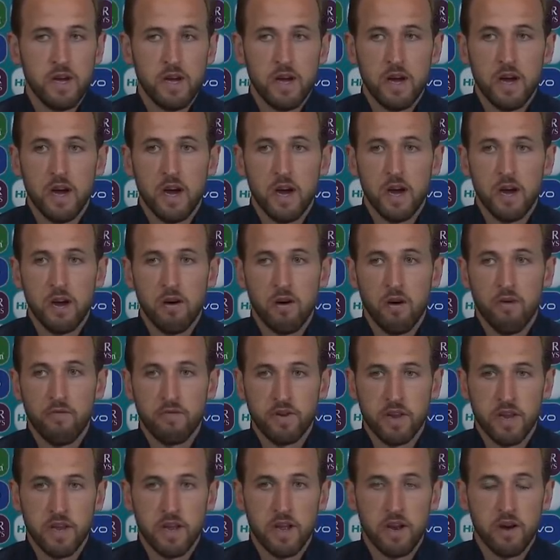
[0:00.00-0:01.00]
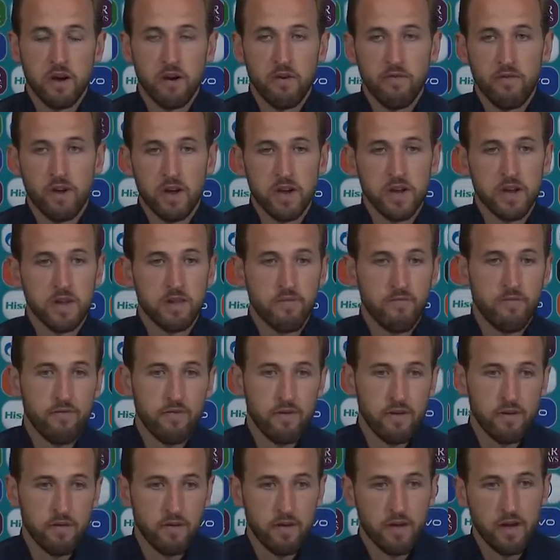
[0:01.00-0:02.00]
Obviously, a lot of us have
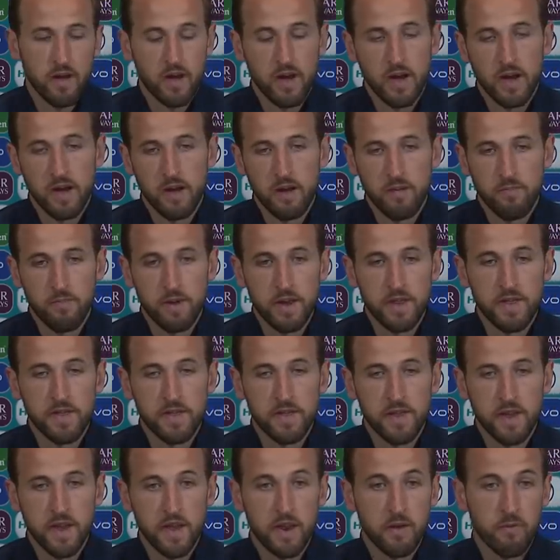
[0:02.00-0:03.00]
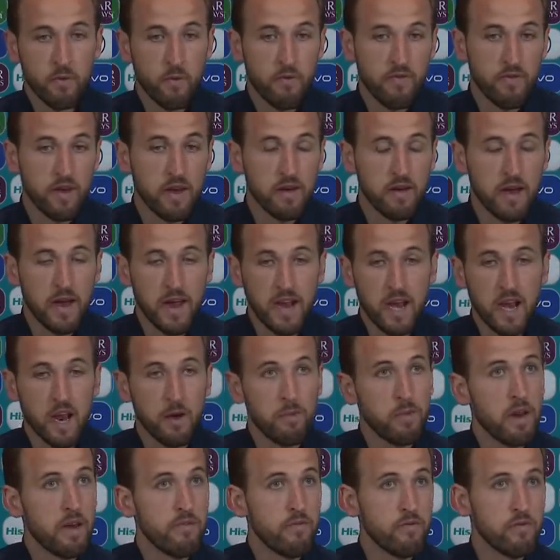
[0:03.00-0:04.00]
been dealing with it at
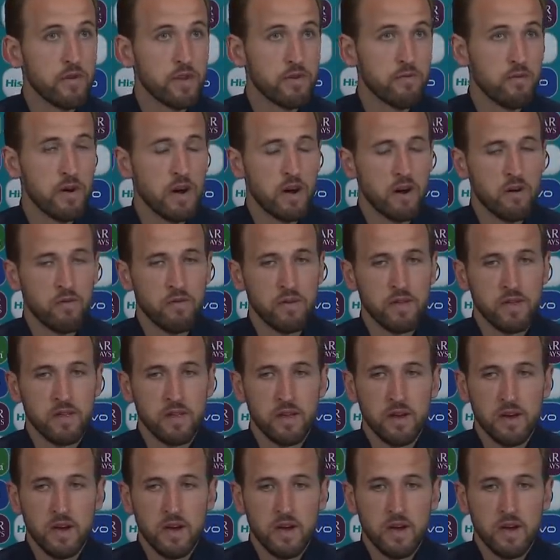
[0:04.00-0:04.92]
club level as well, in